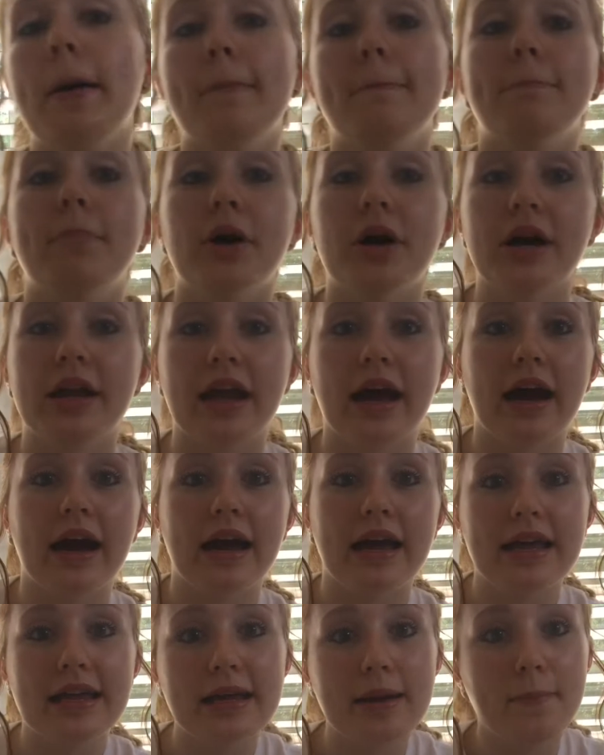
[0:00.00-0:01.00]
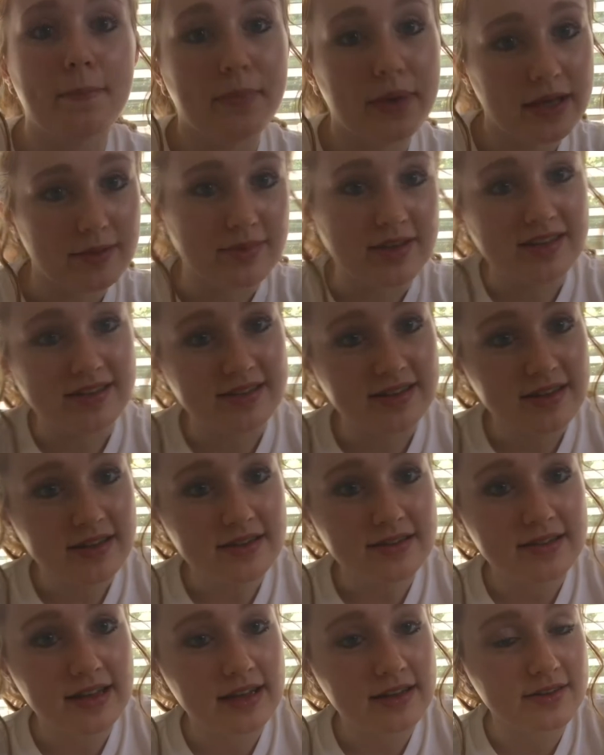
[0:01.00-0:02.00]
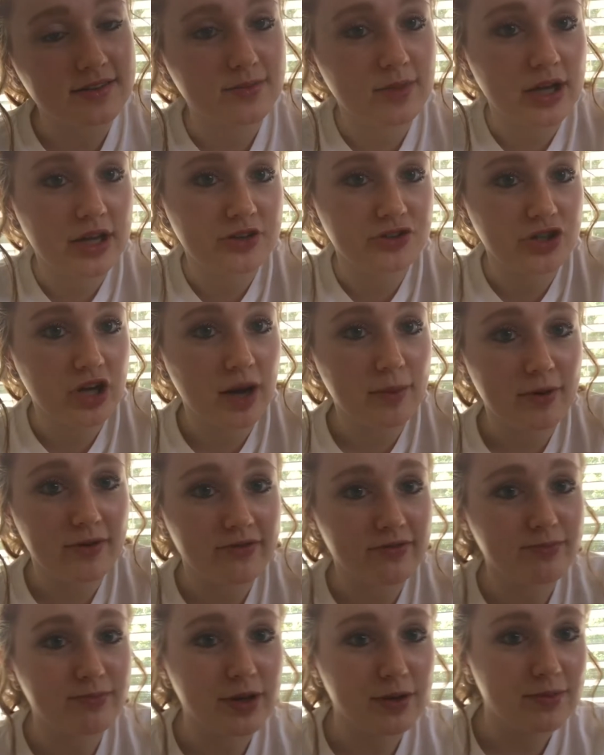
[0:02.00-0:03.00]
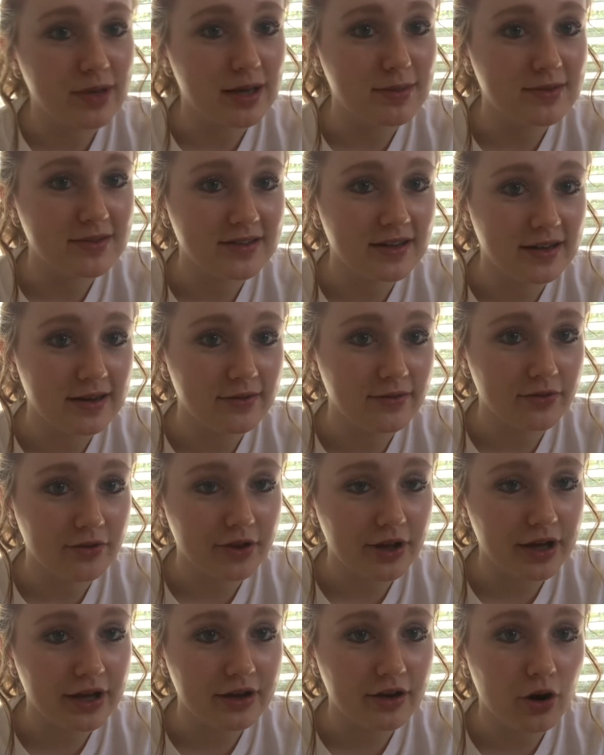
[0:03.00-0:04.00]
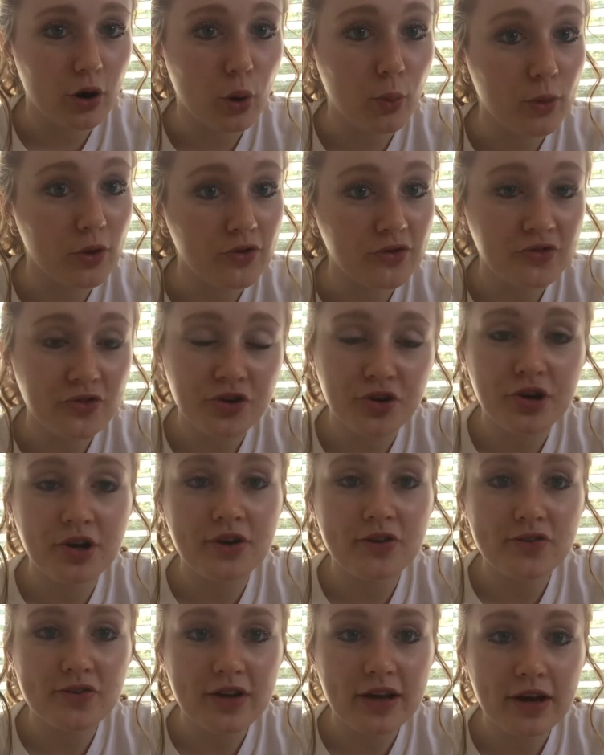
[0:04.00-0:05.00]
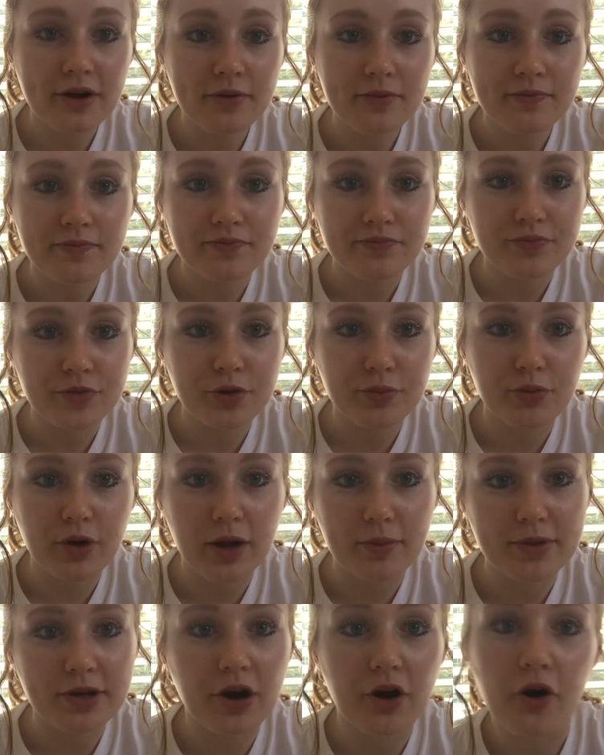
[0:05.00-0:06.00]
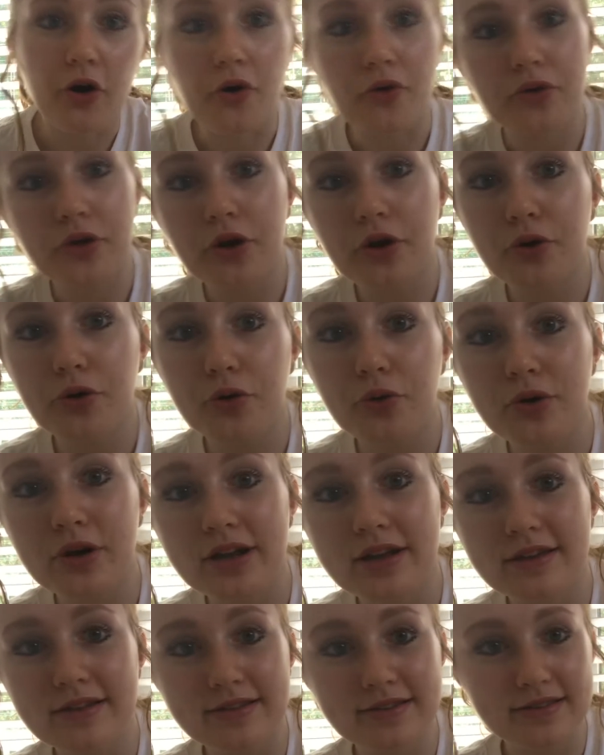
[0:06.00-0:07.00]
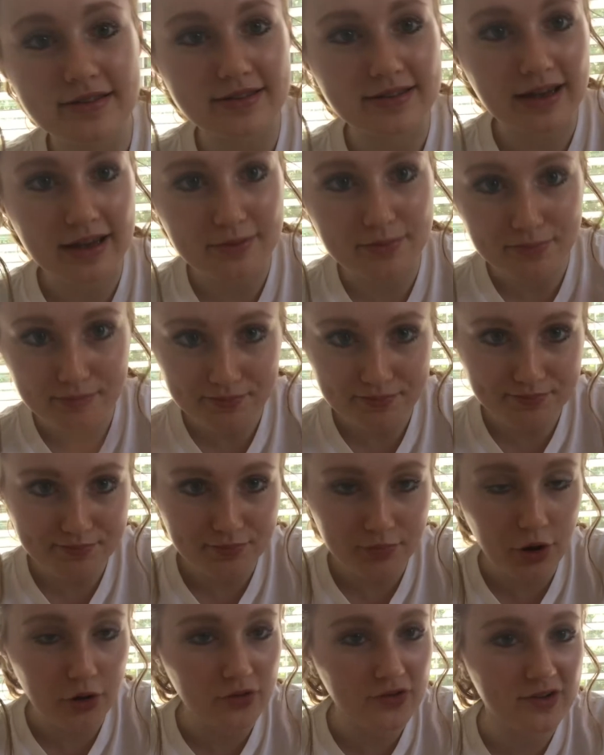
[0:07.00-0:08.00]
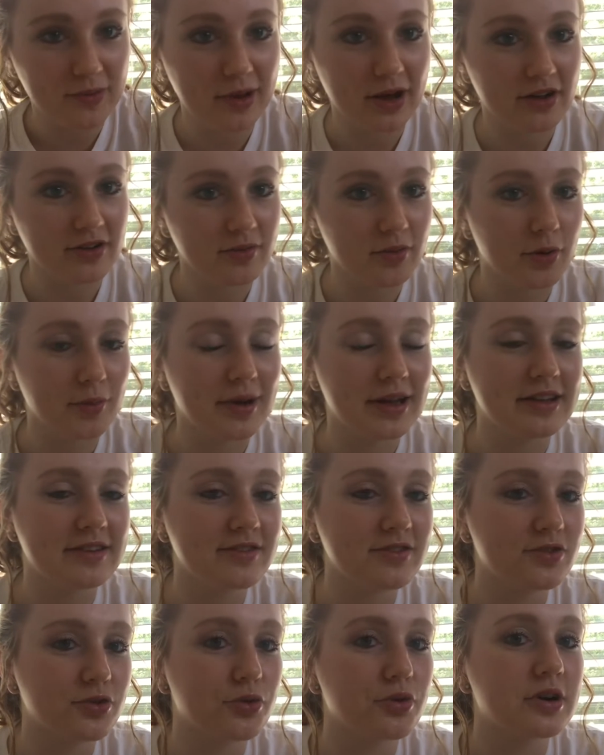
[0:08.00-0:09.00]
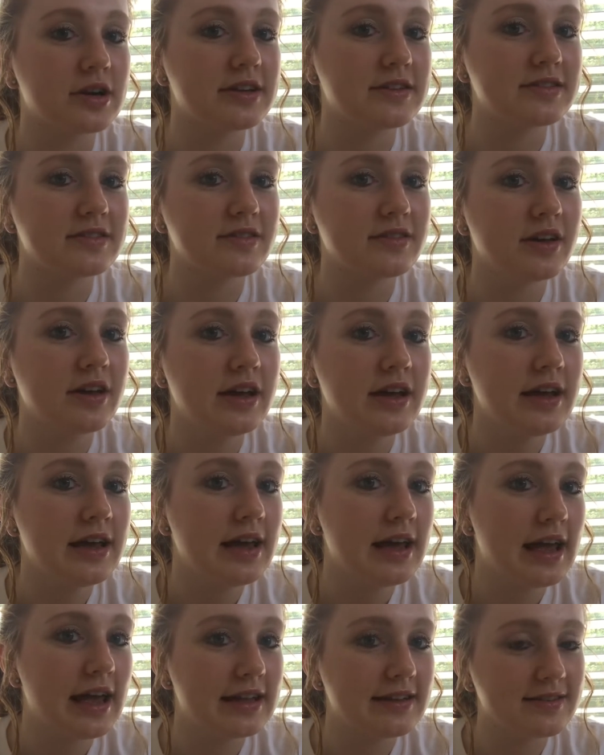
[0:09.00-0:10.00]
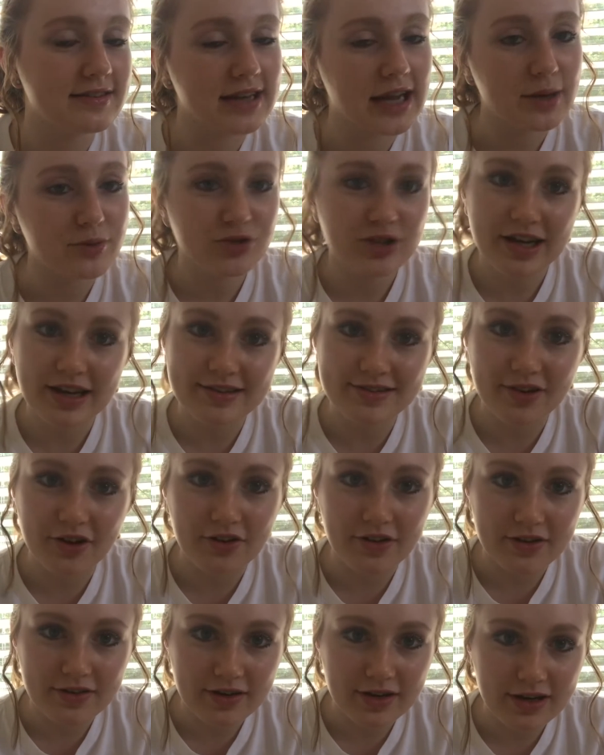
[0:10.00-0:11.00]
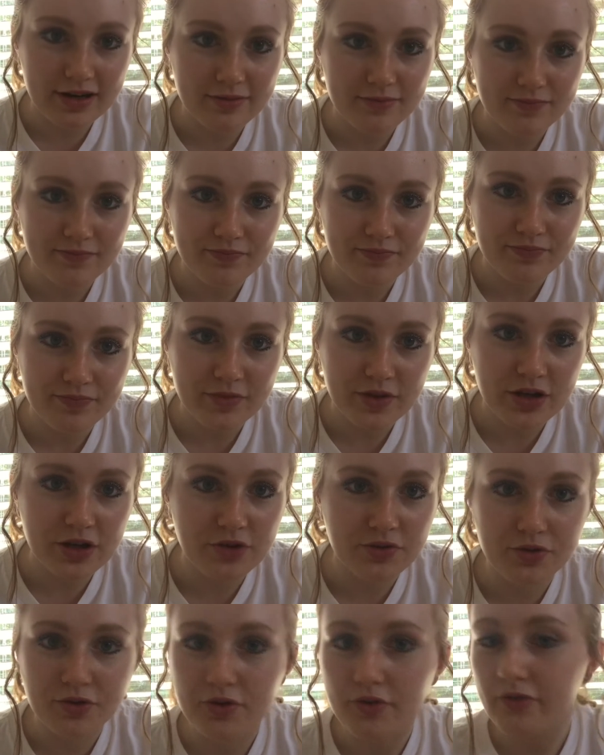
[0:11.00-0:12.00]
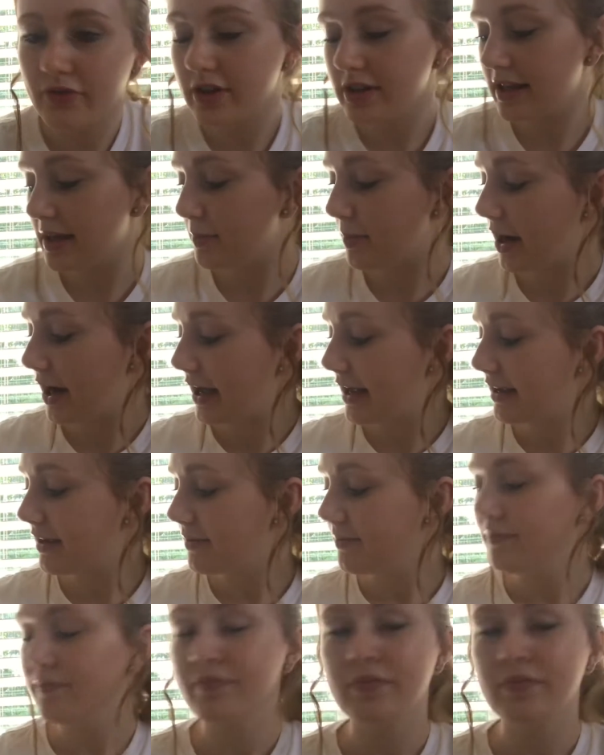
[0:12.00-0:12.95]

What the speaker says: But I babysit. That is my job. I've been babysitting for like almost 2 years now. You probably all know who it is because I post about them on my stories and Snapchats all the time. Cute little Finley and Pike.